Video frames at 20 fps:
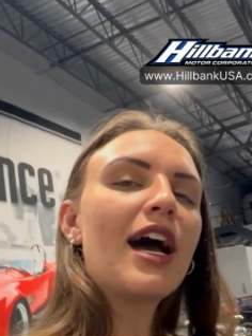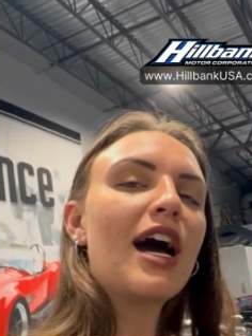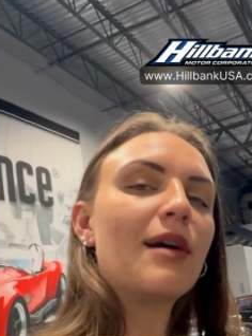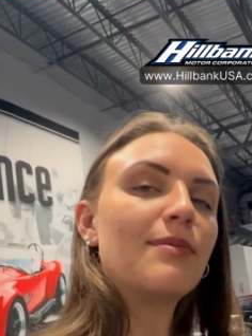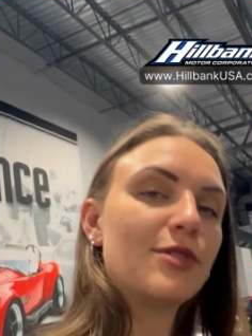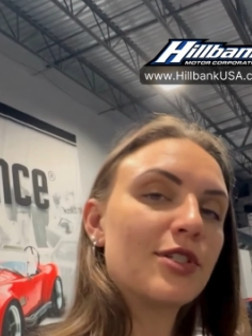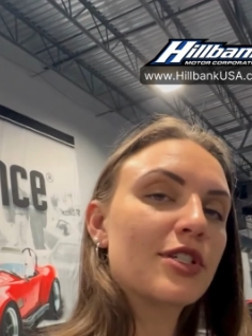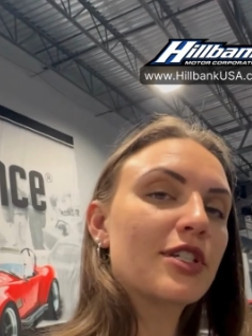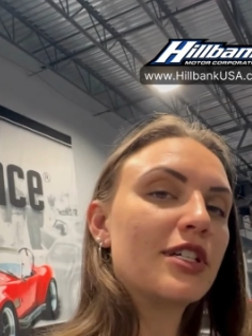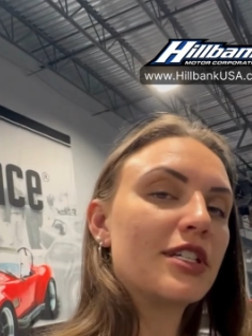
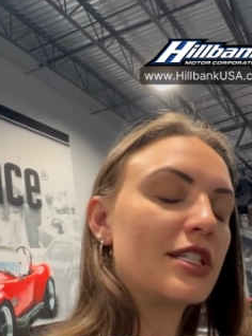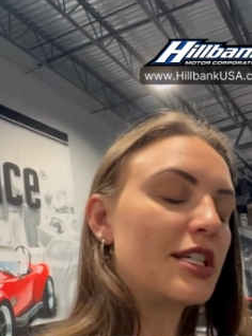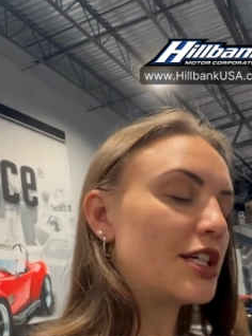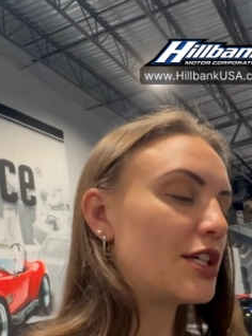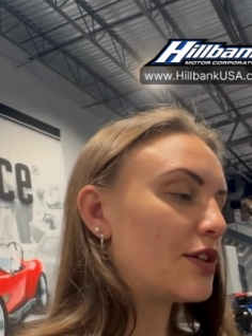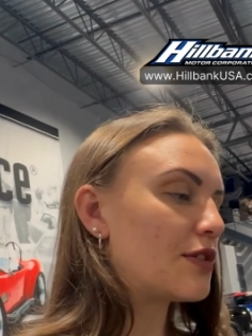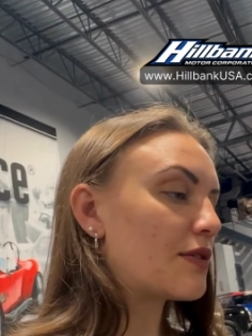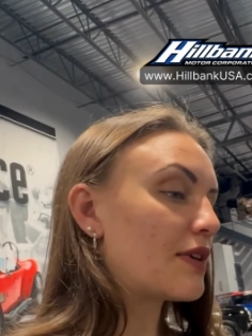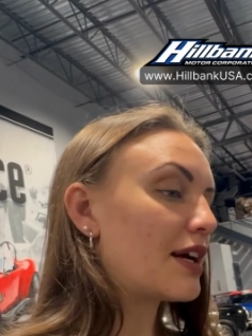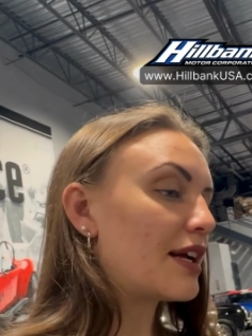I'm just going to
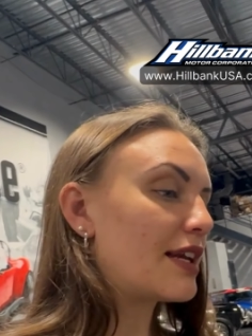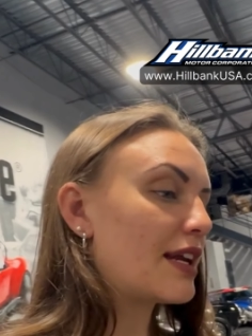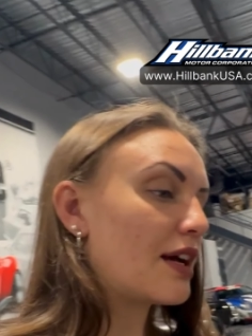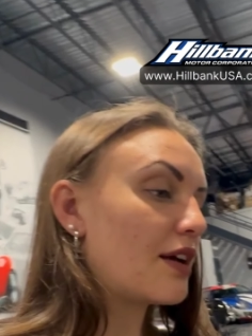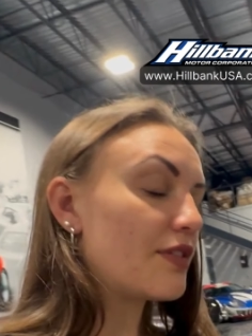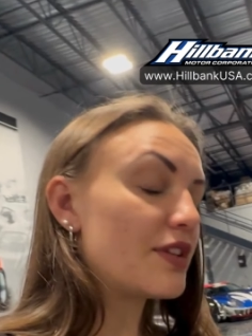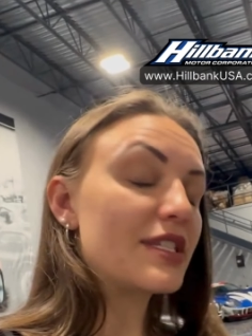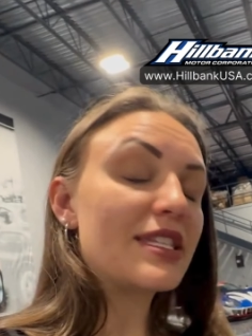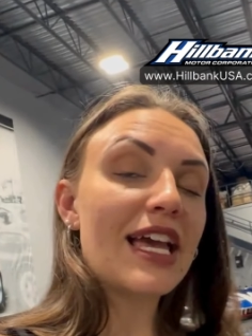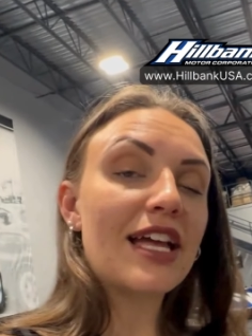tell you right
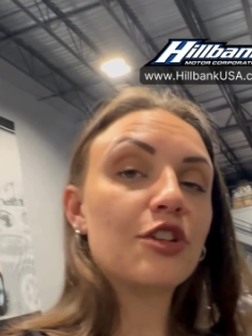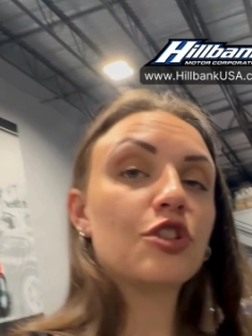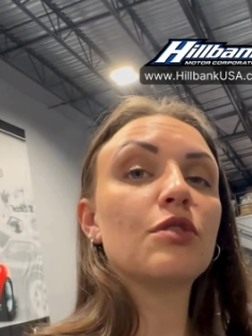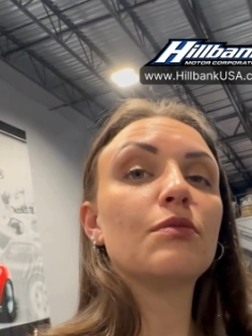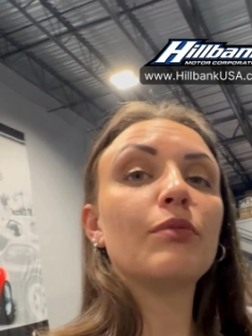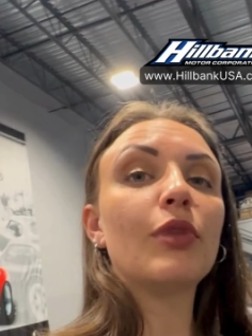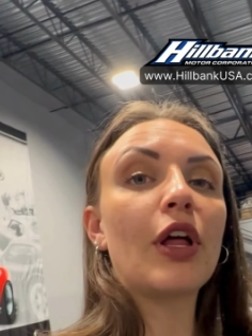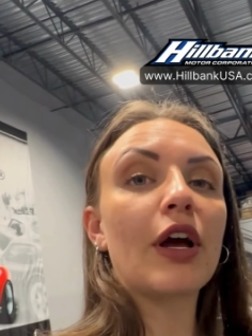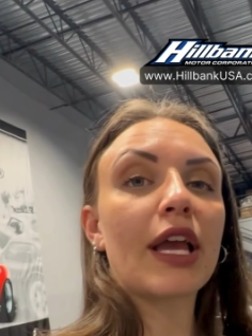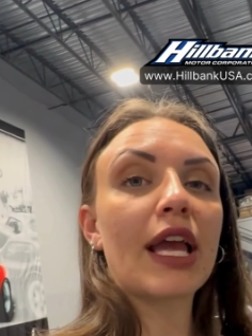now, this
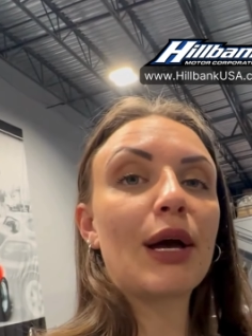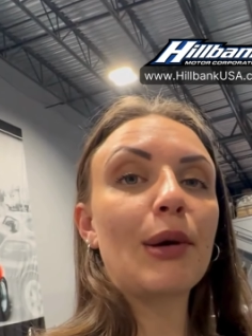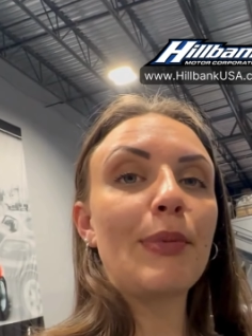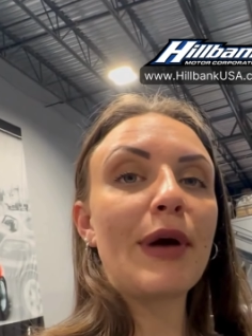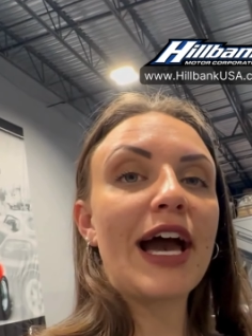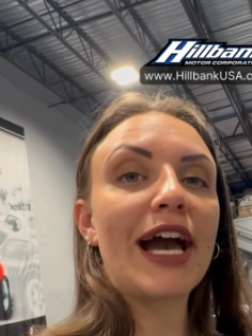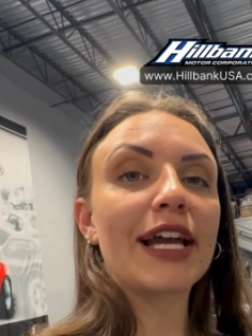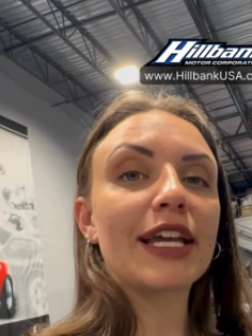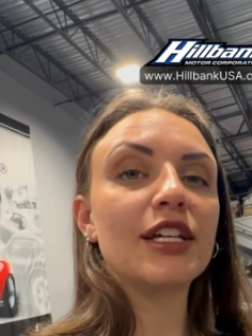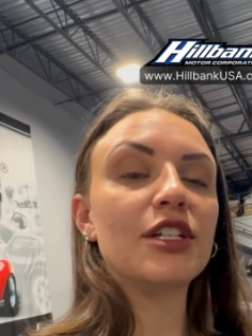engine blockout
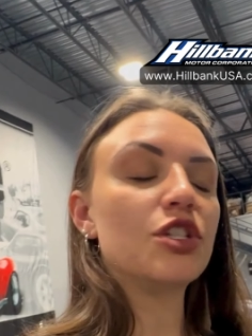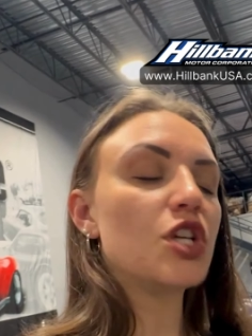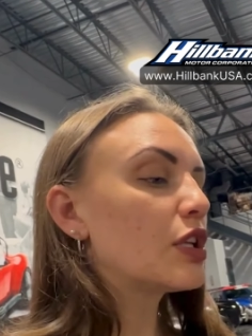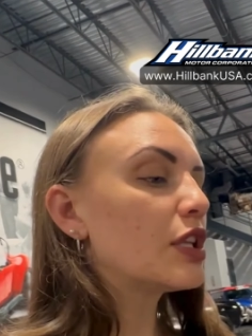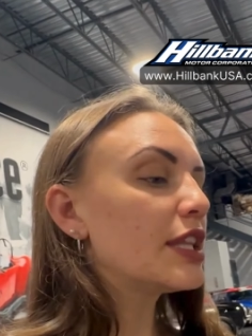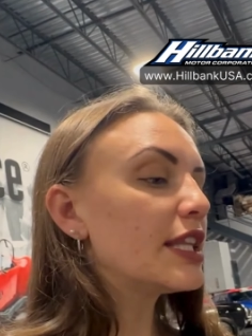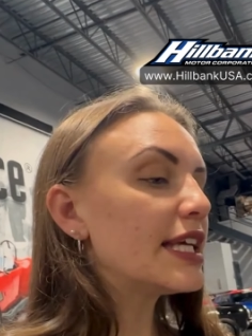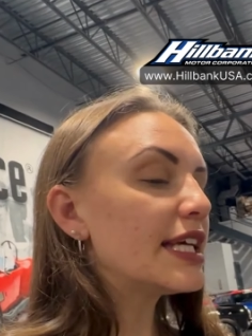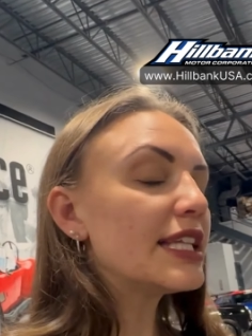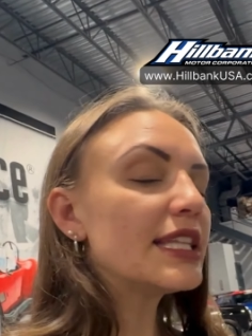package
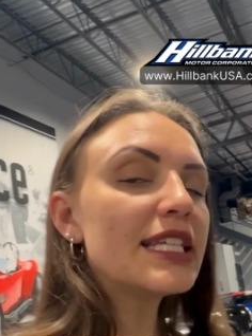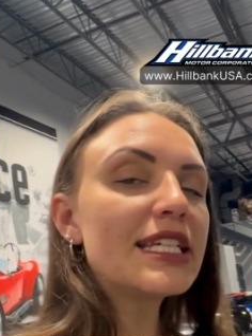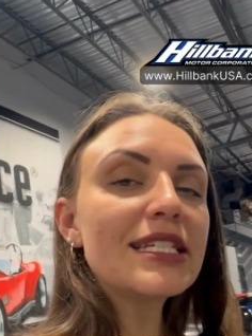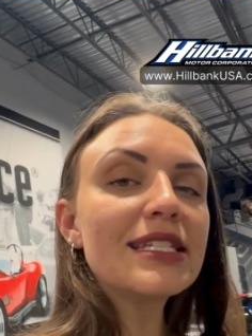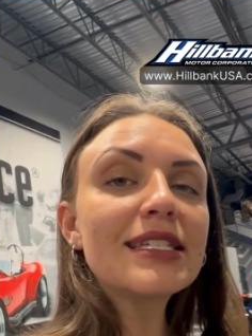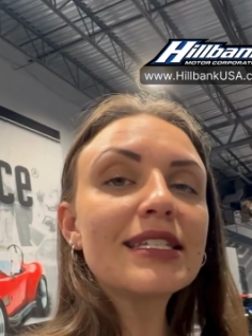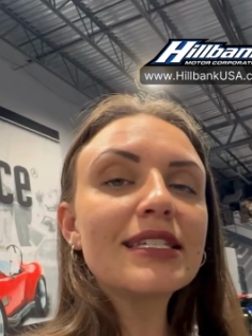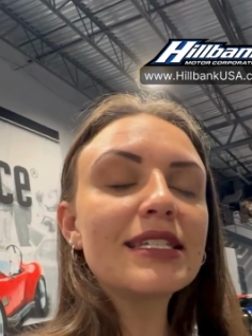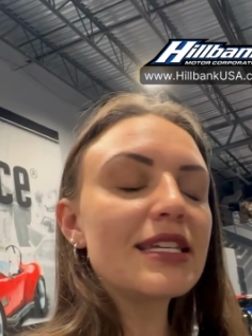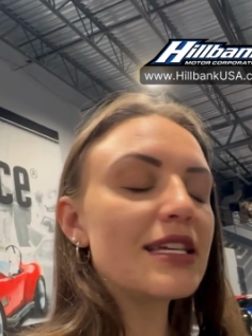clearly
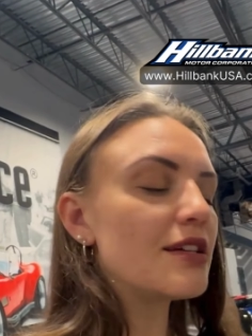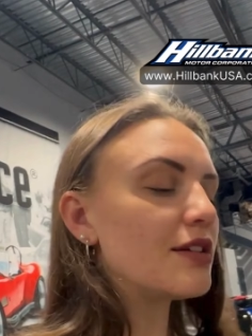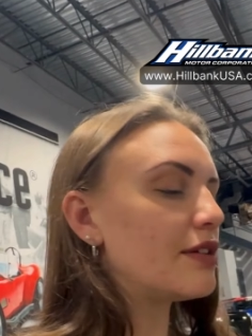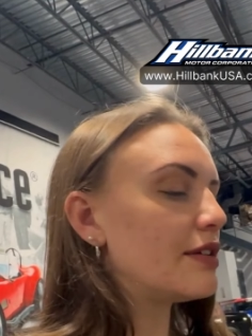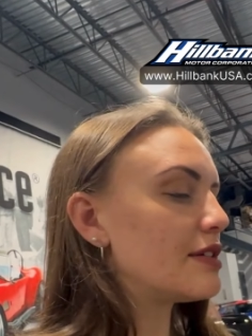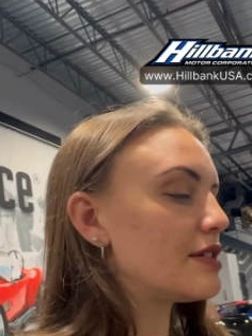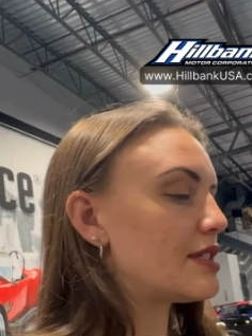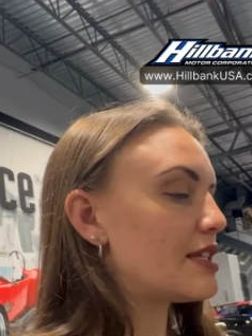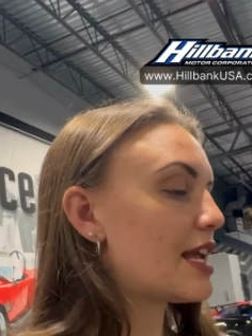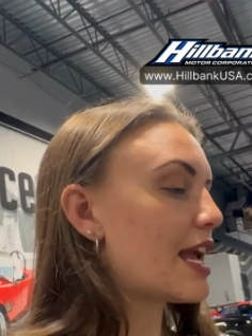
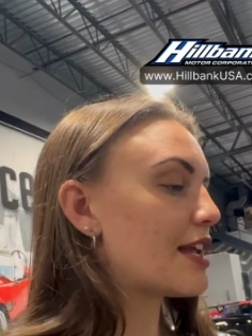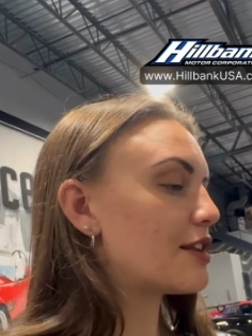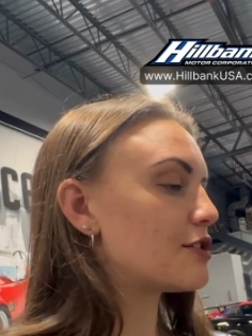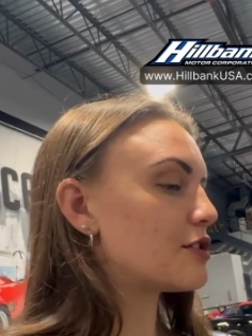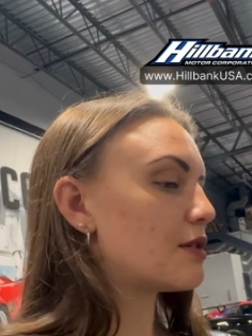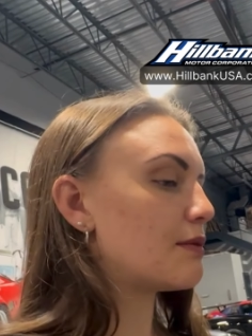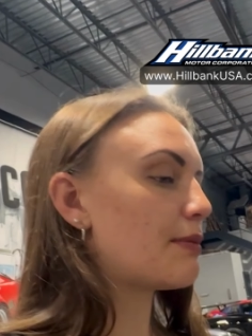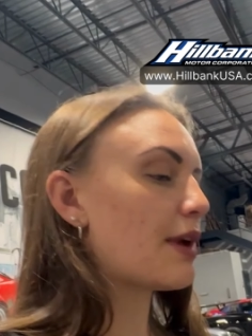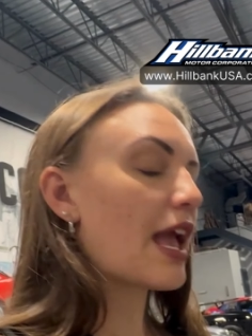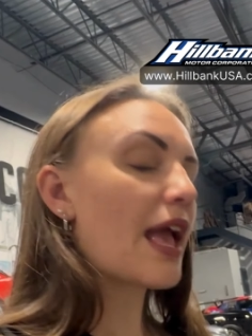seals the
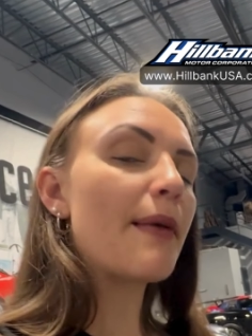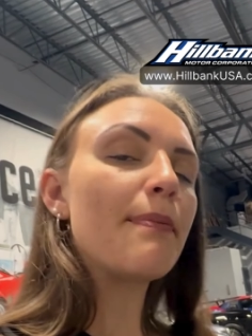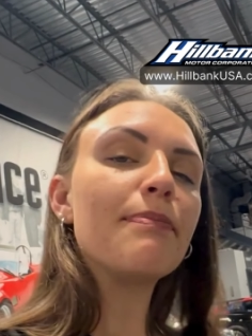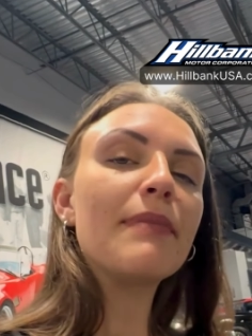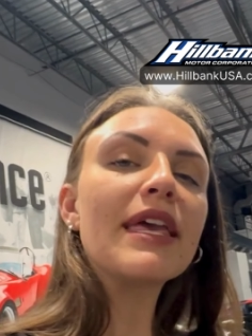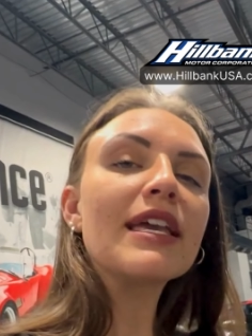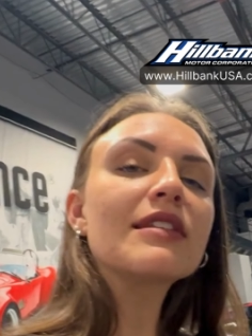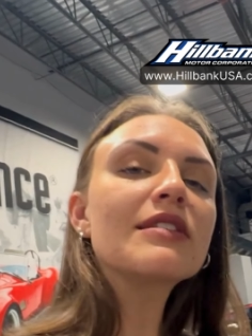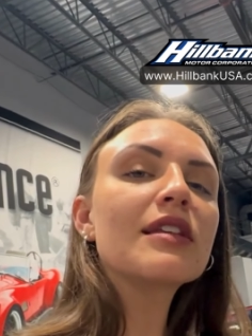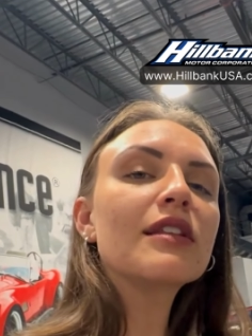engine bay
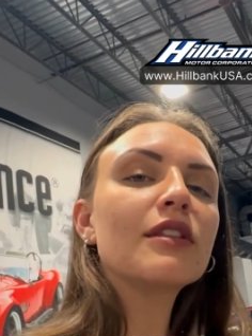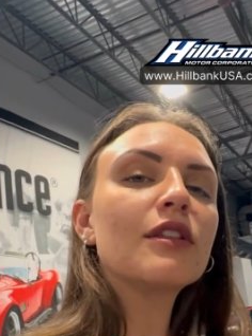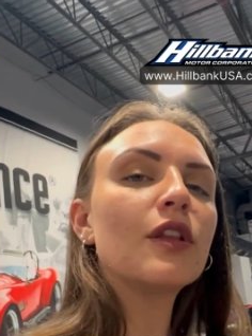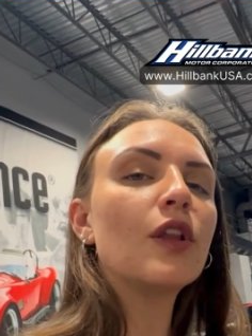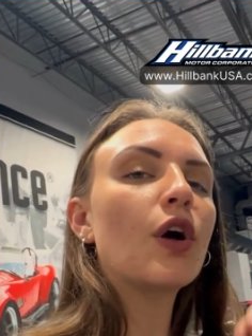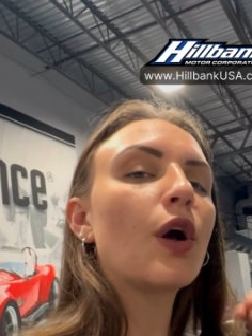and makes it look